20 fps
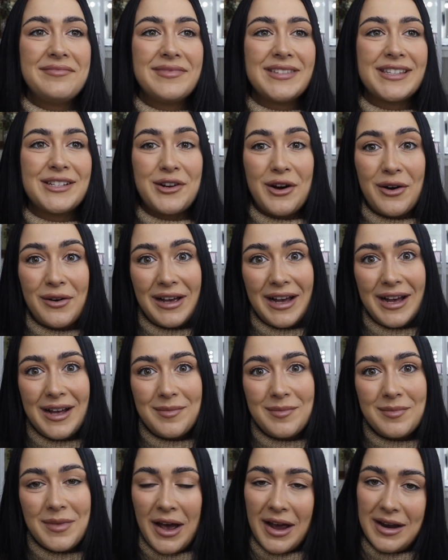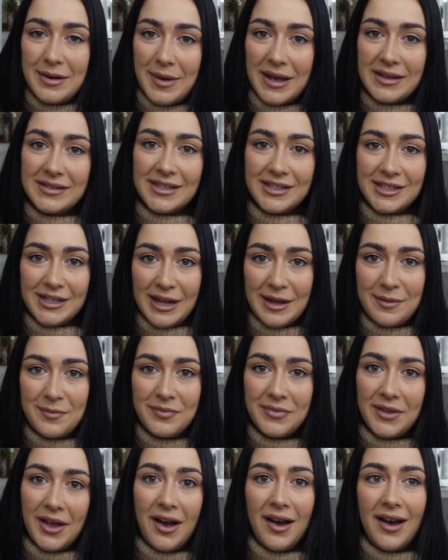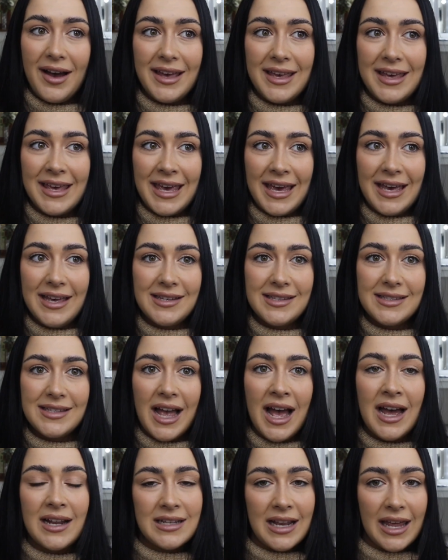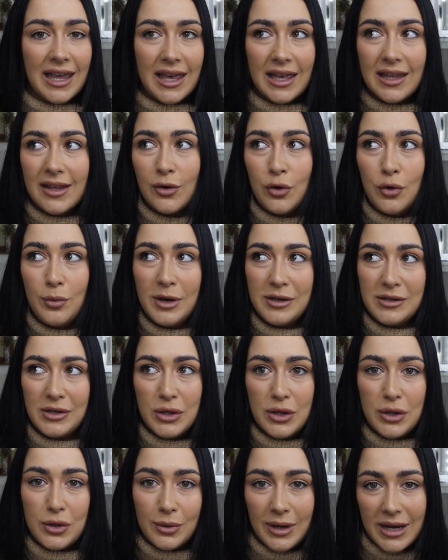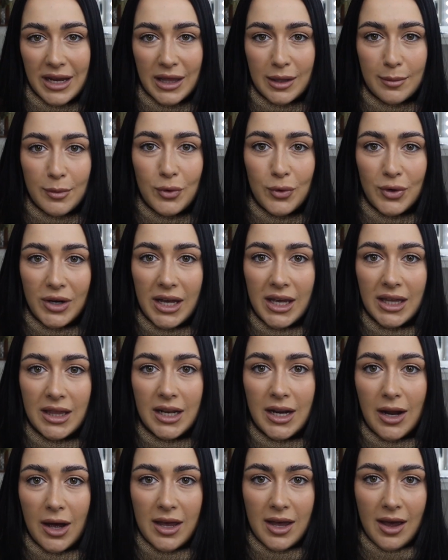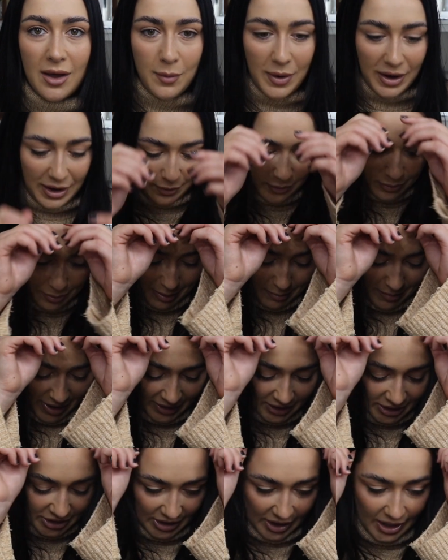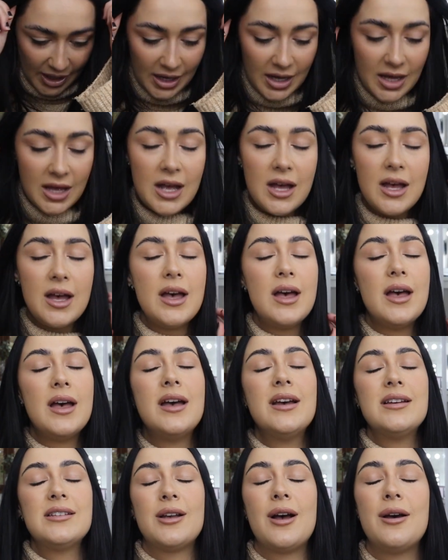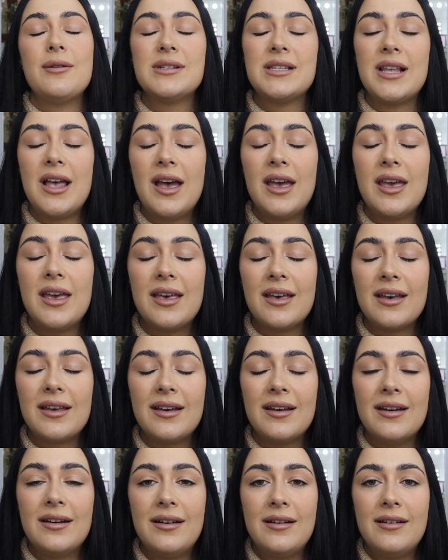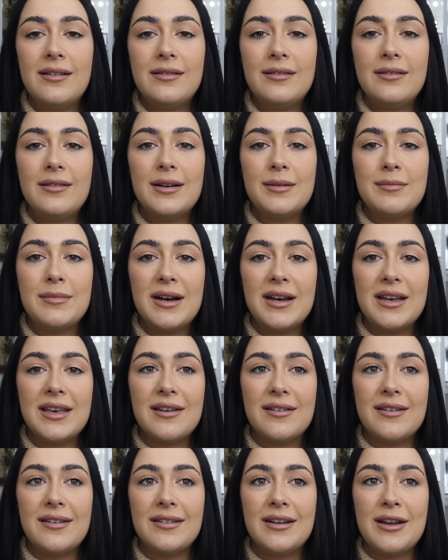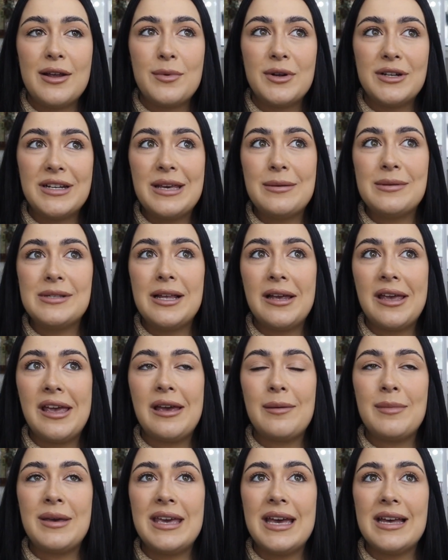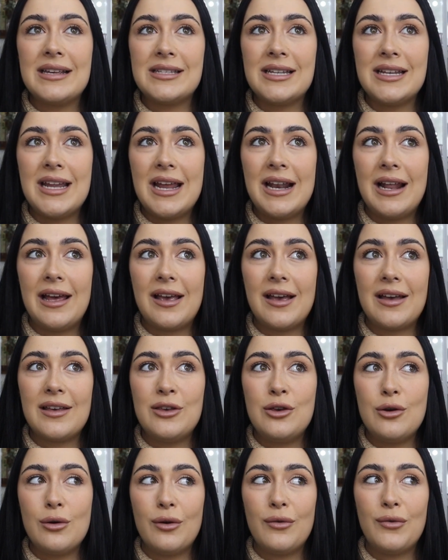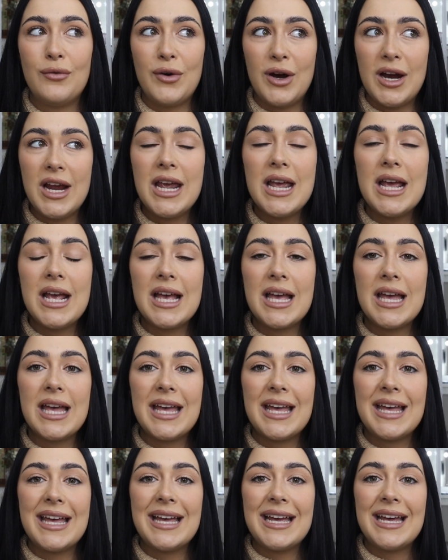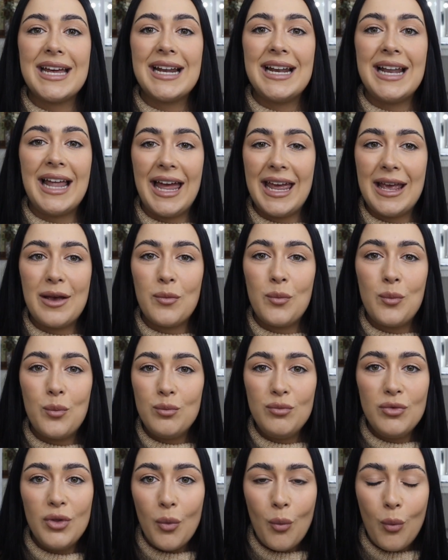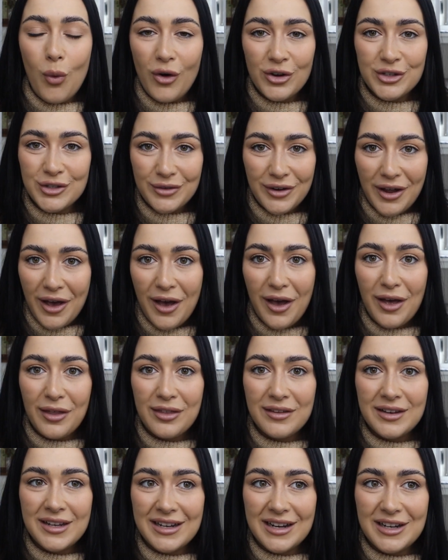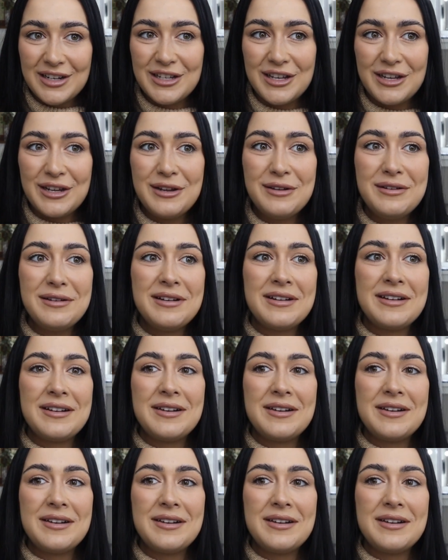Scroll up, I'd messaged him, hi, kiss, at like almost 3 a.m, the night I went out with my manager. So I was like, oh my God, no wonder he was looking at me yesterday like, you're a freak. Like, what on earth did I do?